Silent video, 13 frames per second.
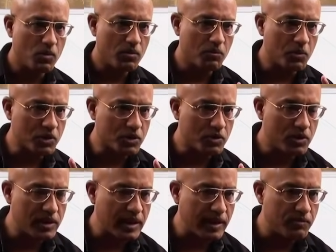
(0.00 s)
most of the
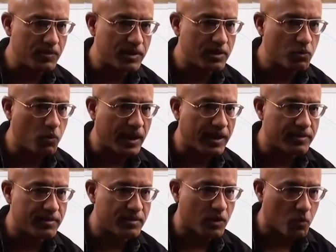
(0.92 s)
time when this
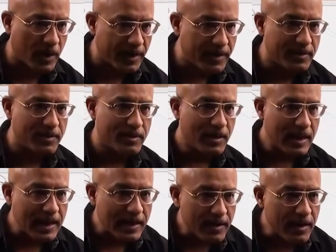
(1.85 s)
virus is acquired
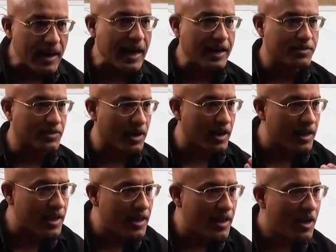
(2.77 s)

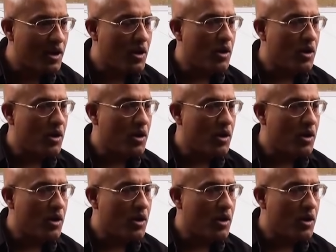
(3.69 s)
naturally,